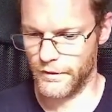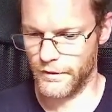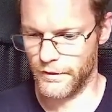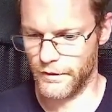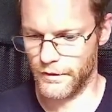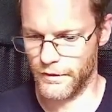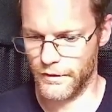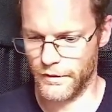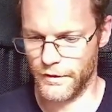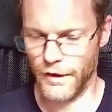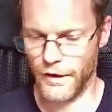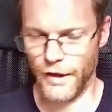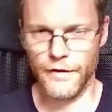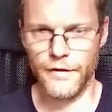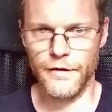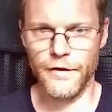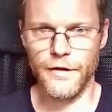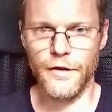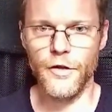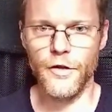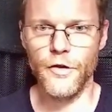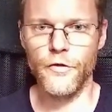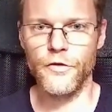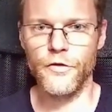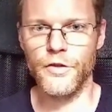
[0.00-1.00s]
that
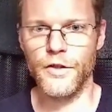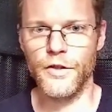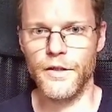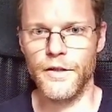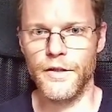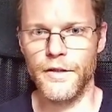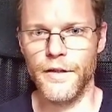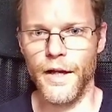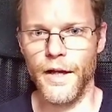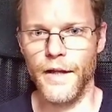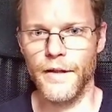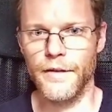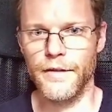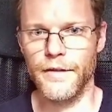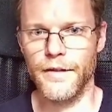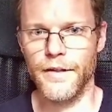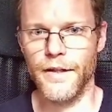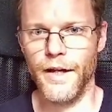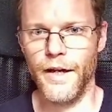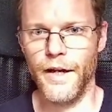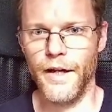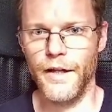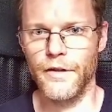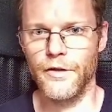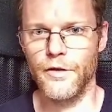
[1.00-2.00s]
gives it that
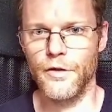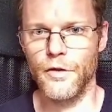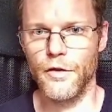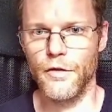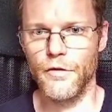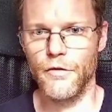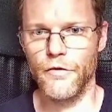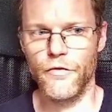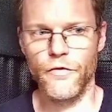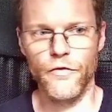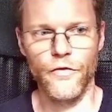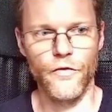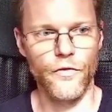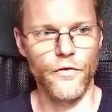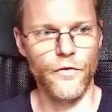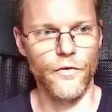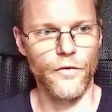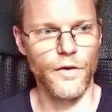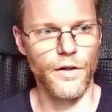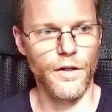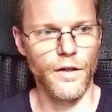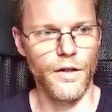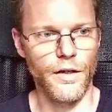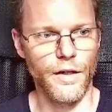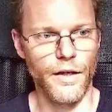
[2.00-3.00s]
kind of
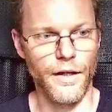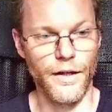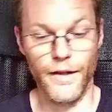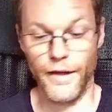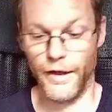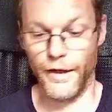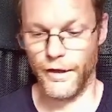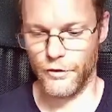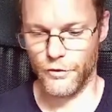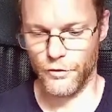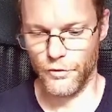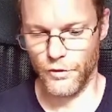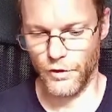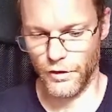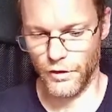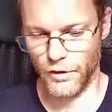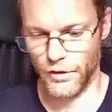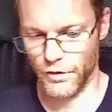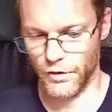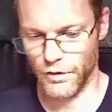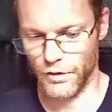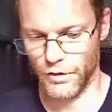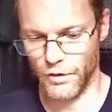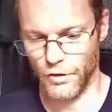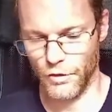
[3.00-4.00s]
electric
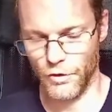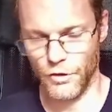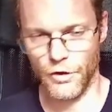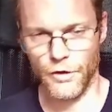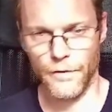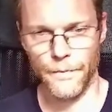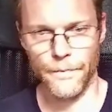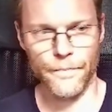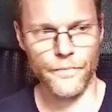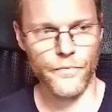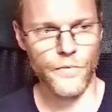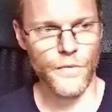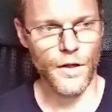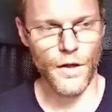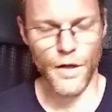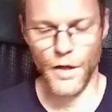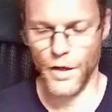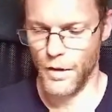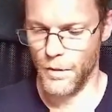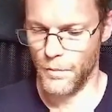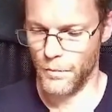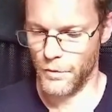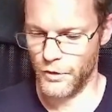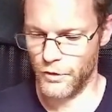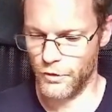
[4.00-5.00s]
look.
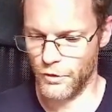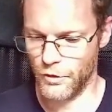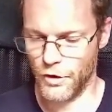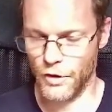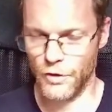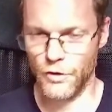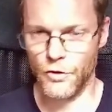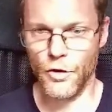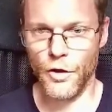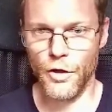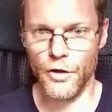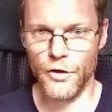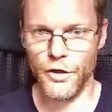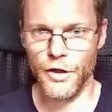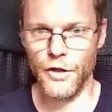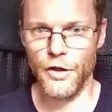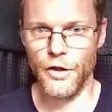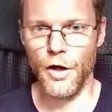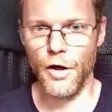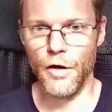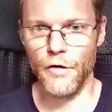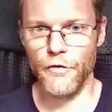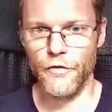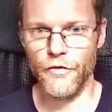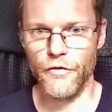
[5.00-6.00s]
But you can turn that
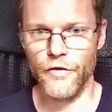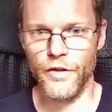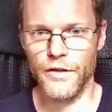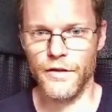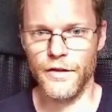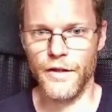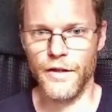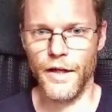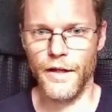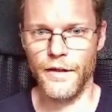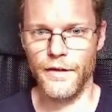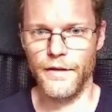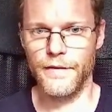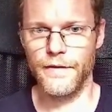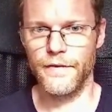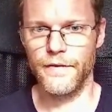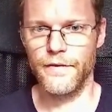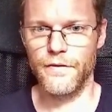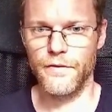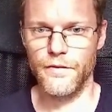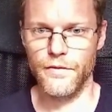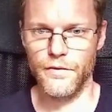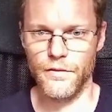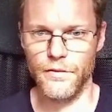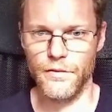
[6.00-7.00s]
off and then
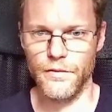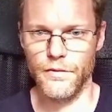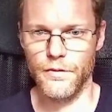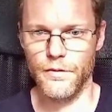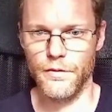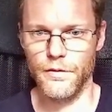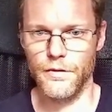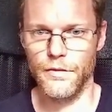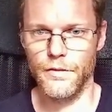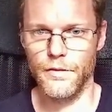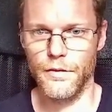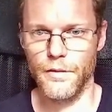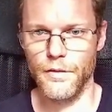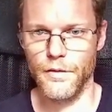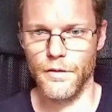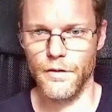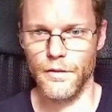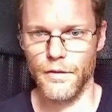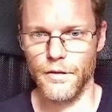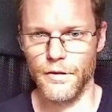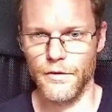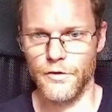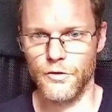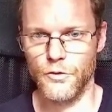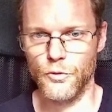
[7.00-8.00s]
it's
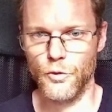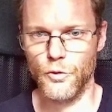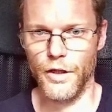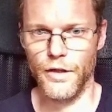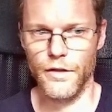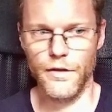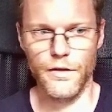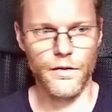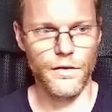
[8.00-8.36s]
straight.